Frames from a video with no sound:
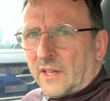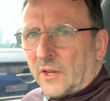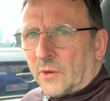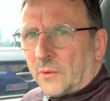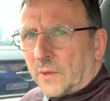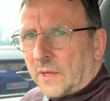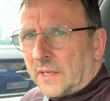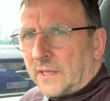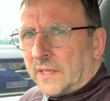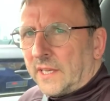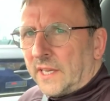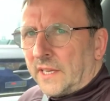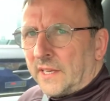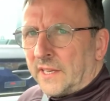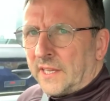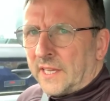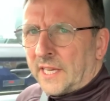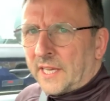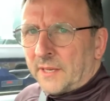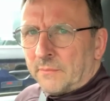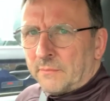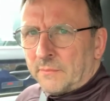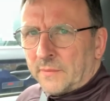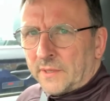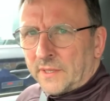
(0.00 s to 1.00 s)
well, here I
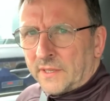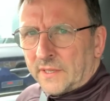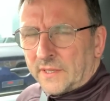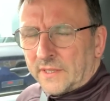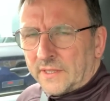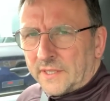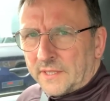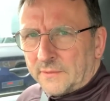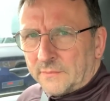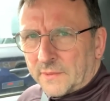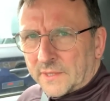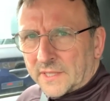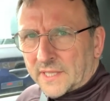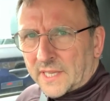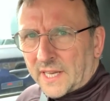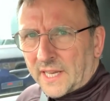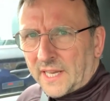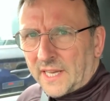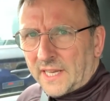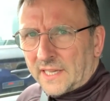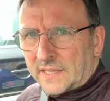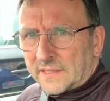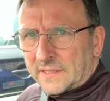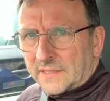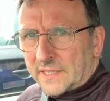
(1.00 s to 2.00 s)
am uh, in my
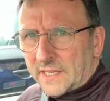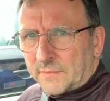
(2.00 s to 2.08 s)
car.